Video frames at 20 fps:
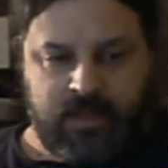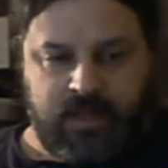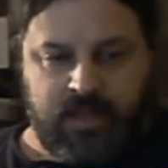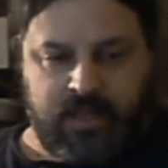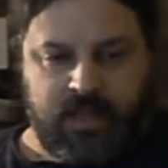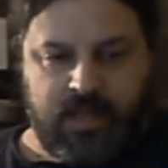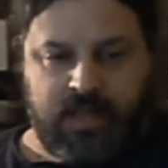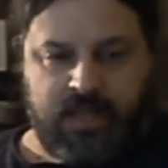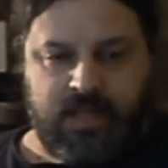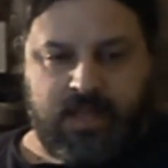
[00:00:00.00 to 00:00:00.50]

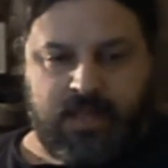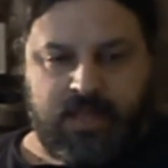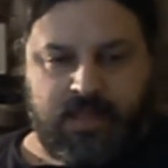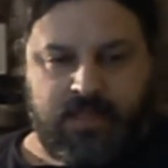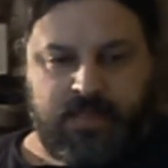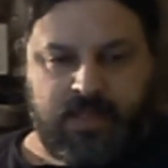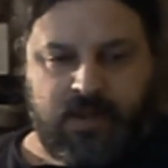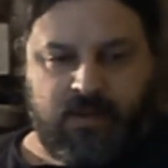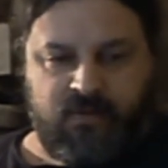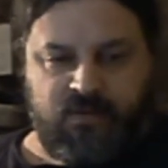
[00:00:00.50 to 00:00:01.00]

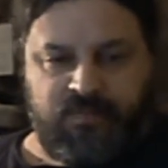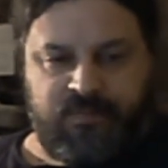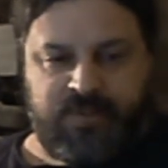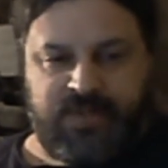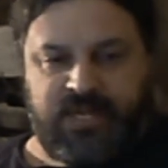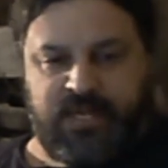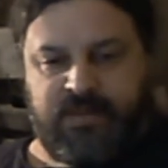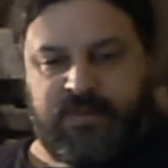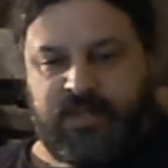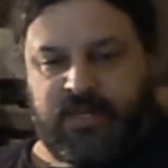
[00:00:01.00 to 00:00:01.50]
And that will
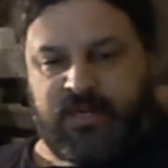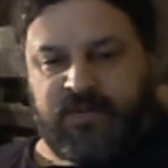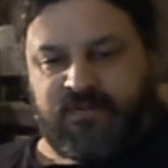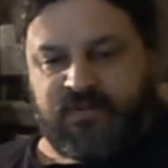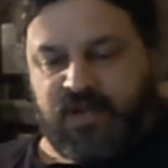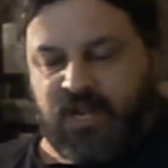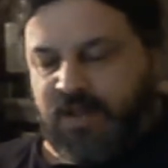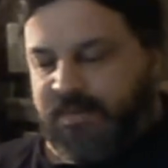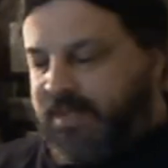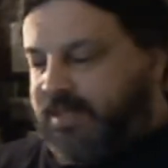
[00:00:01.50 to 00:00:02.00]
be the end of
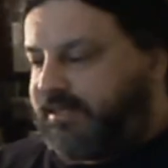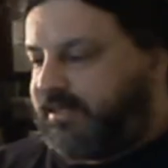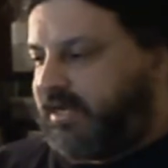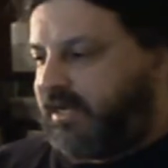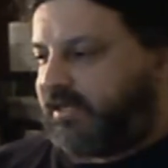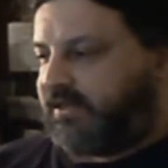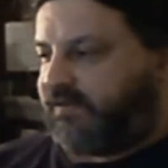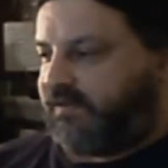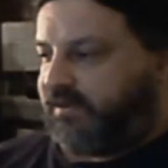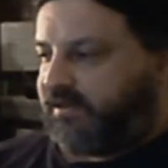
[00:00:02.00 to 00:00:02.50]
Comet
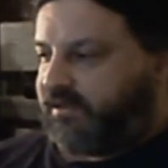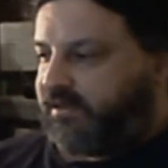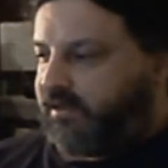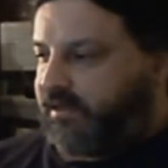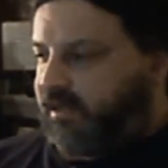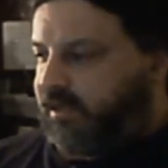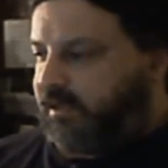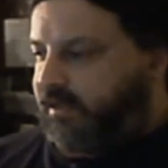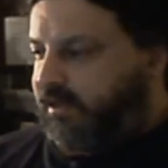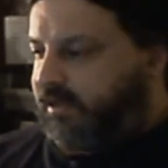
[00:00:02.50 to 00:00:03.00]
X for
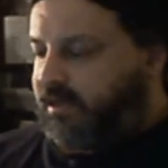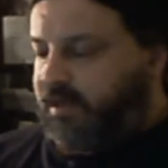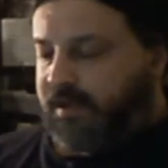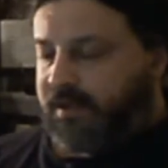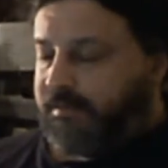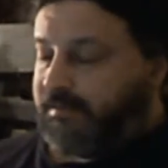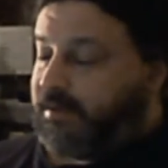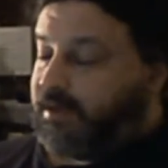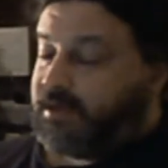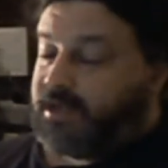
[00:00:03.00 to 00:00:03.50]

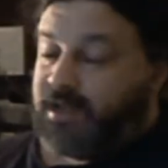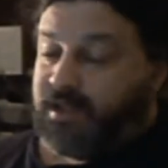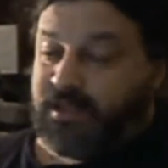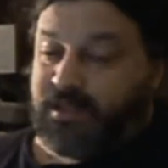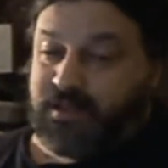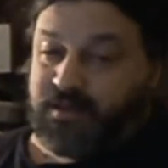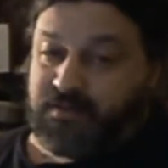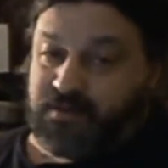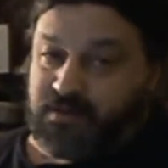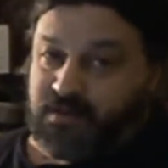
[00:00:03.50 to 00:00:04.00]

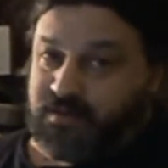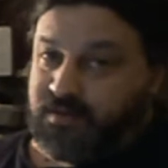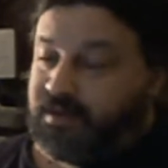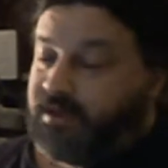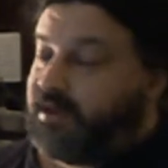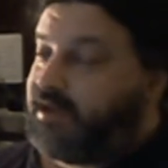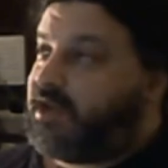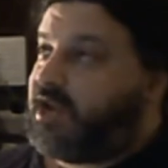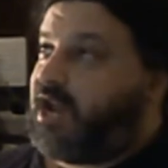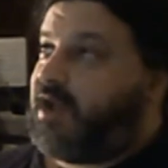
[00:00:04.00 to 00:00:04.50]
here we go,
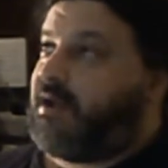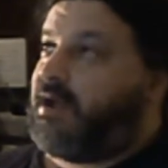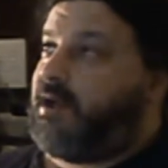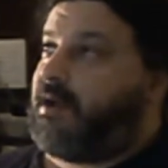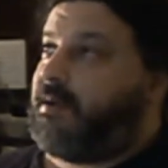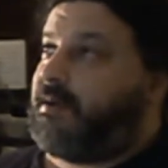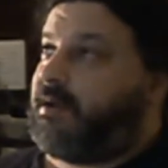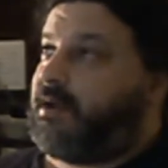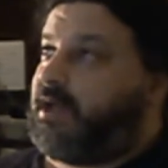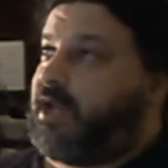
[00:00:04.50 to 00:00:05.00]

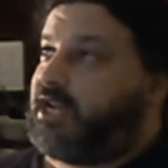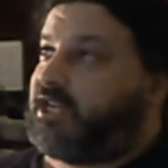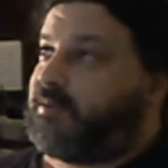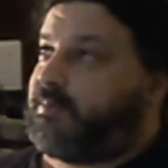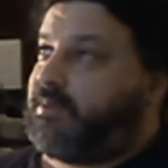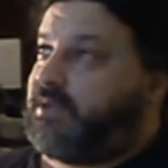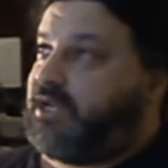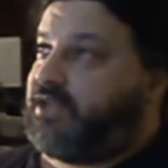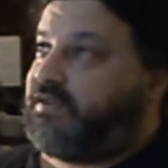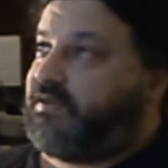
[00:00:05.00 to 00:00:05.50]

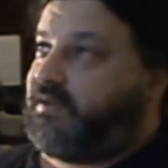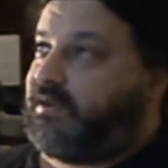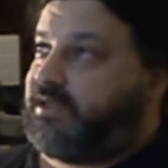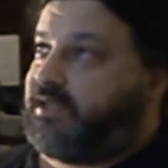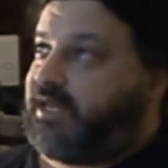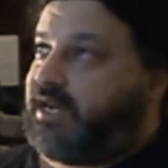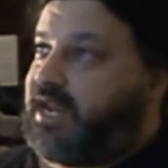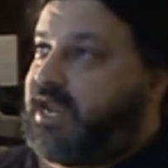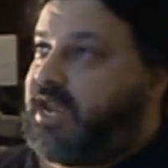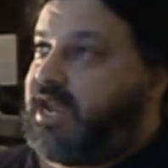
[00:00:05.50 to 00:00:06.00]
X-Plus for
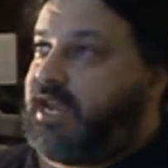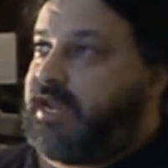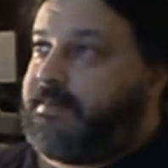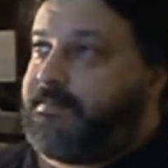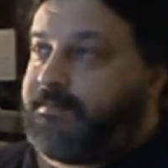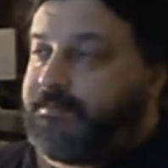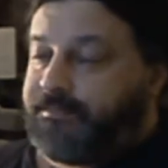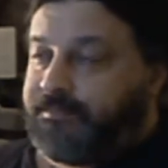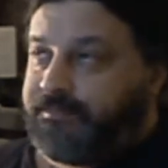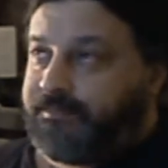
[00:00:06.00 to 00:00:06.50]
today.
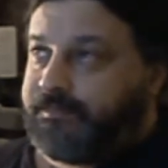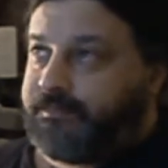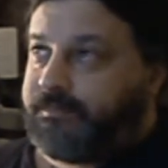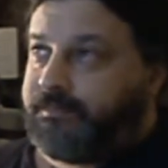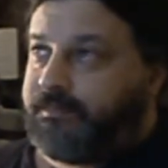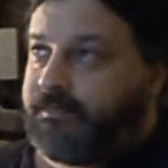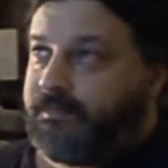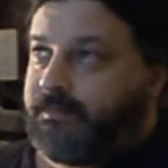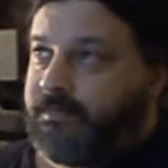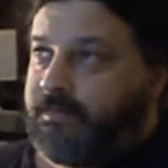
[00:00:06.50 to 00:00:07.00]

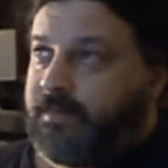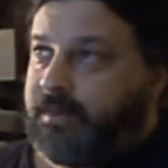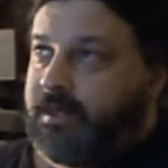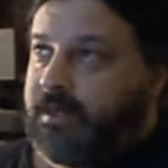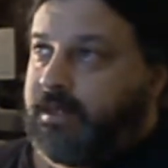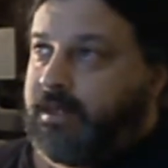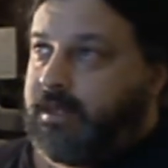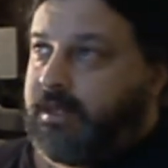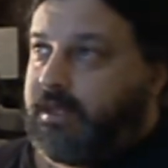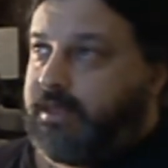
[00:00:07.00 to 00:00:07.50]

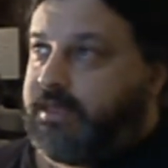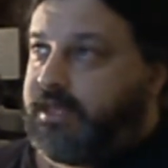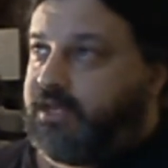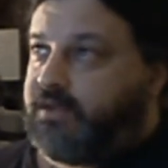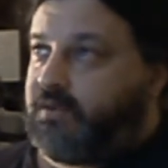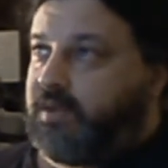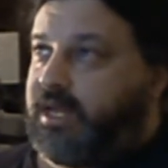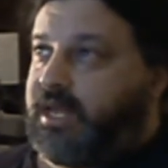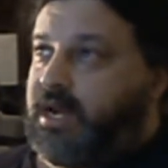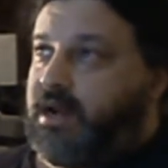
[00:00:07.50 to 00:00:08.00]

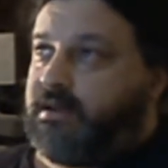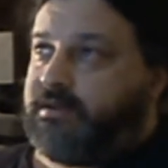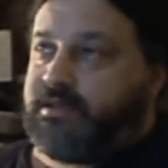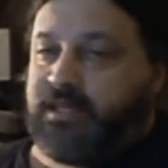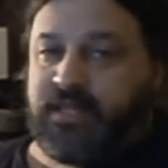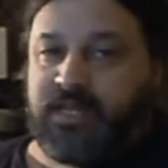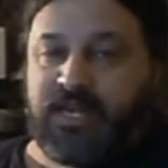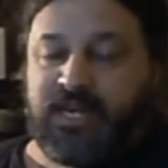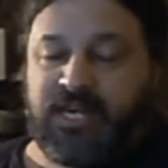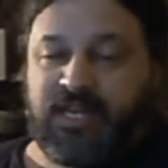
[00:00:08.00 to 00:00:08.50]
Things will head out to
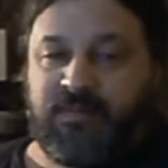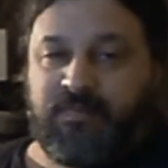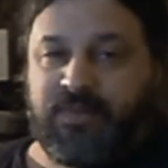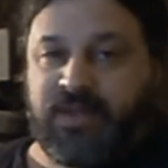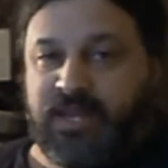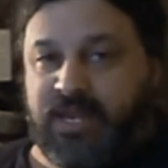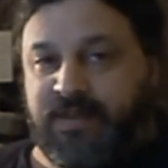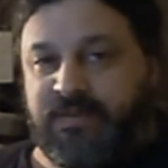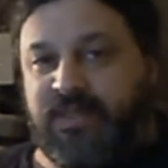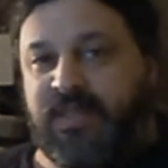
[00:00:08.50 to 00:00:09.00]
the editing
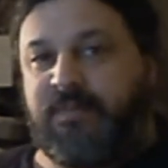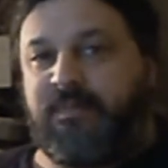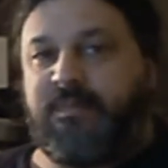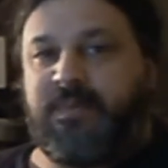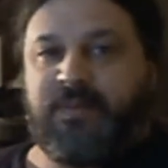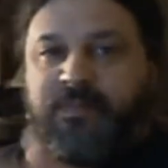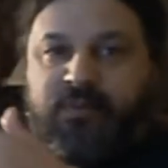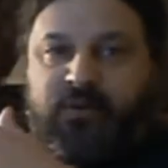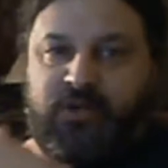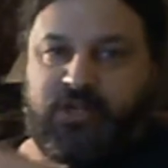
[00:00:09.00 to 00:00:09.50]
bay and then
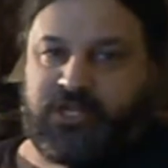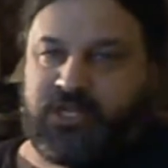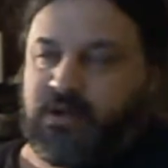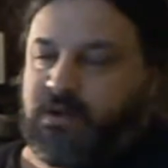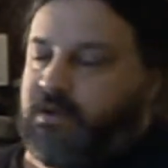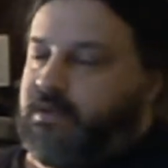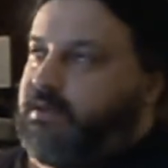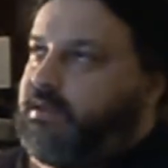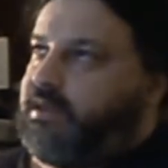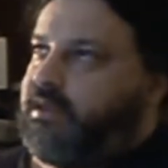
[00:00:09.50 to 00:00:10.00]
be pushed
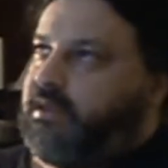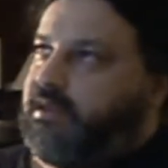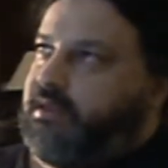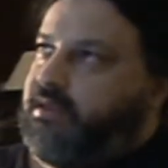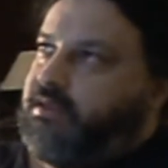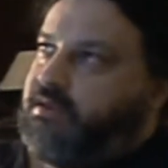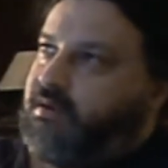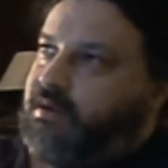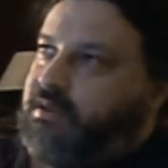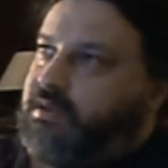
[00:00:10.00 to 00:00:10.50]
out
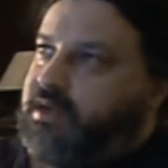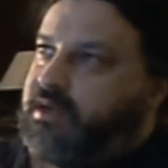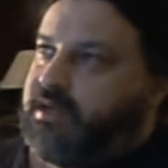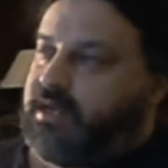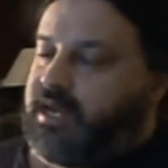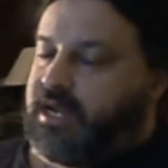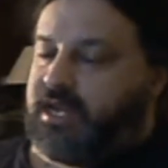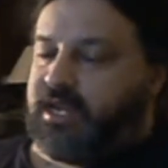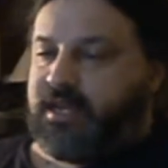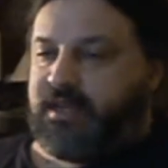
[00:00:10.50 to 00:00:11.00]
during the
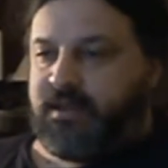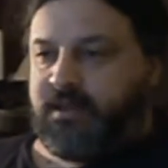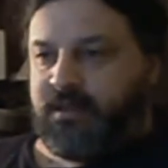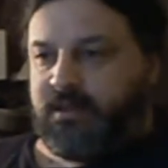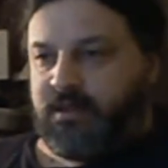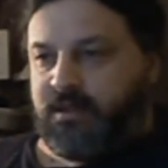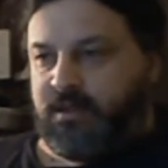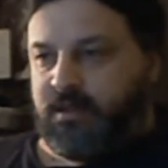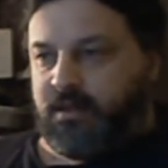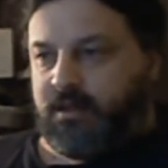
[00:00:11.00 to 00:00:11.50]
day
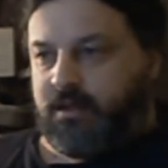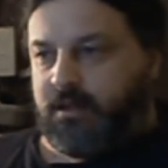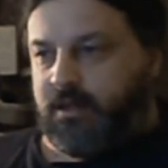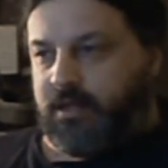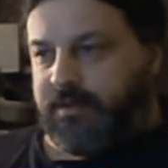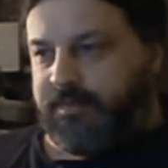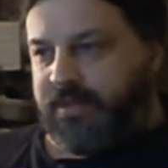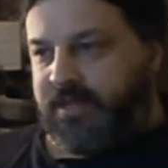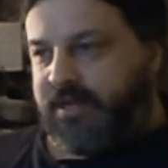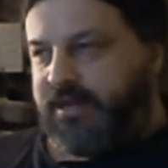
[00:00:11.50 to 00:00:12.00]

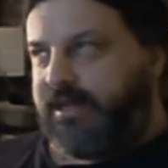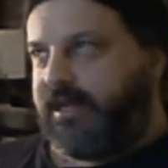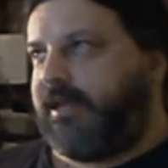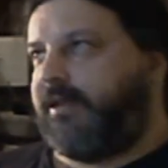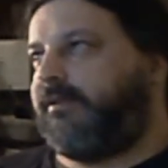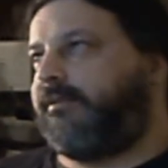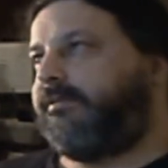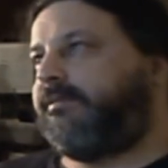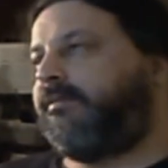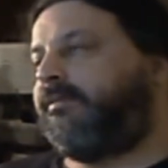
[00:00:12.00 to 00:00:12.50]
on Monday.
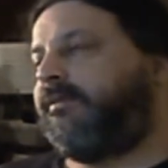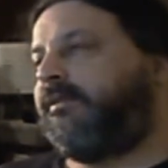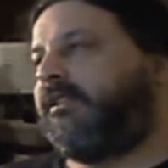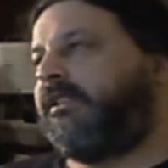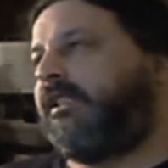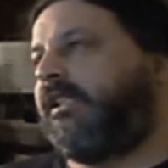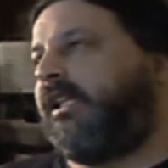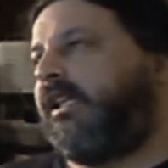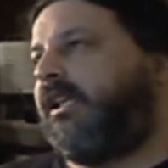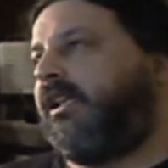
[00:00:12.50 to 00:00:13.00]

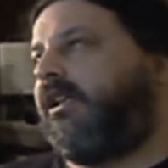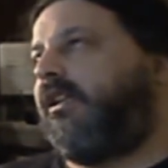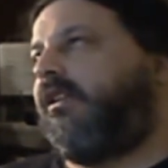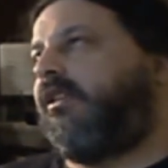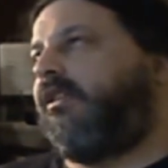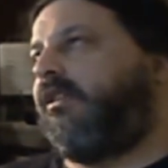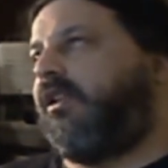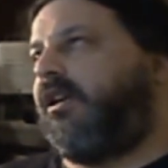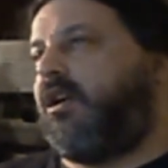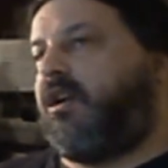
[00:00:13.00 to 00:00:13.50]

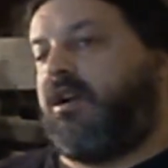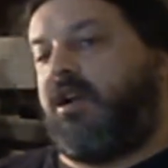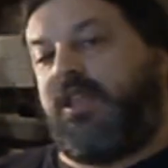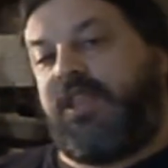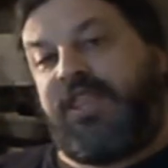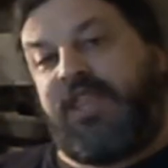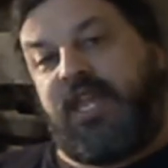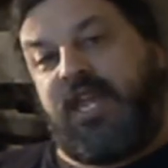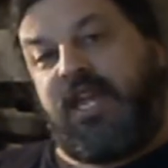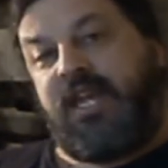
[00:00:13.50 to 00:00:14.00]
The
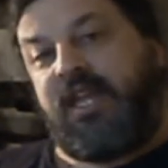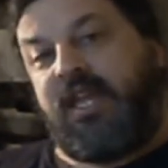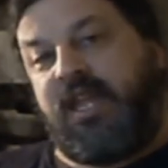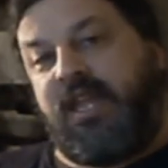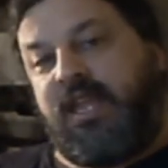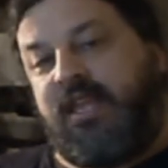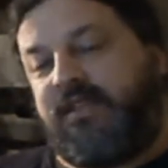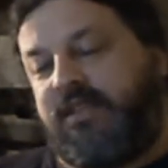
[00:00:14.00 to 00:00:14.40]
good thing is